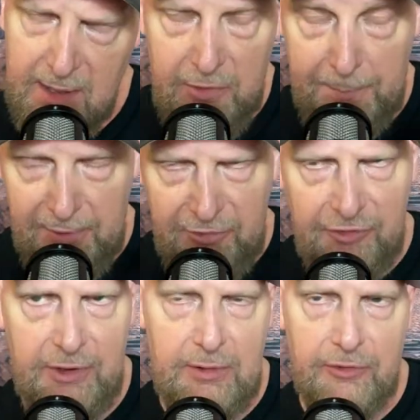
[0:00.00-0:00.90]
the
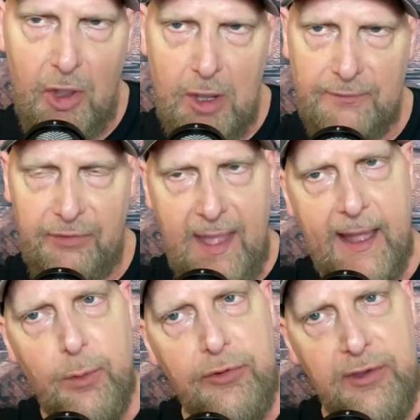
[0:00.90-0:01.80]
pursuit of, the
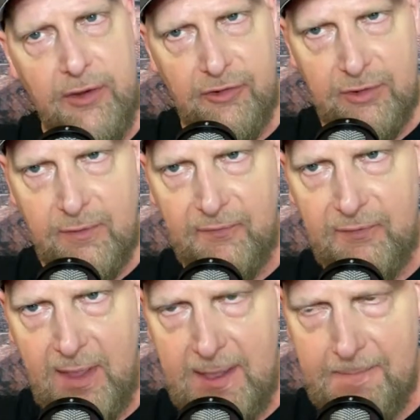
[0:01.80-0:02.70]
acquisition of
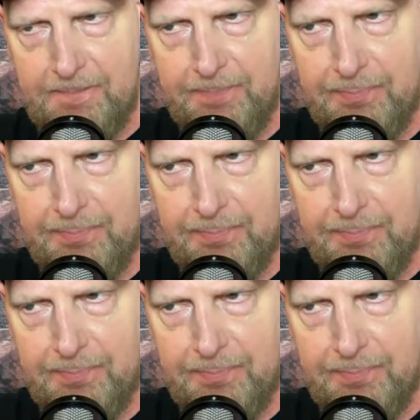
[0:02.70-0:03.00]
fame,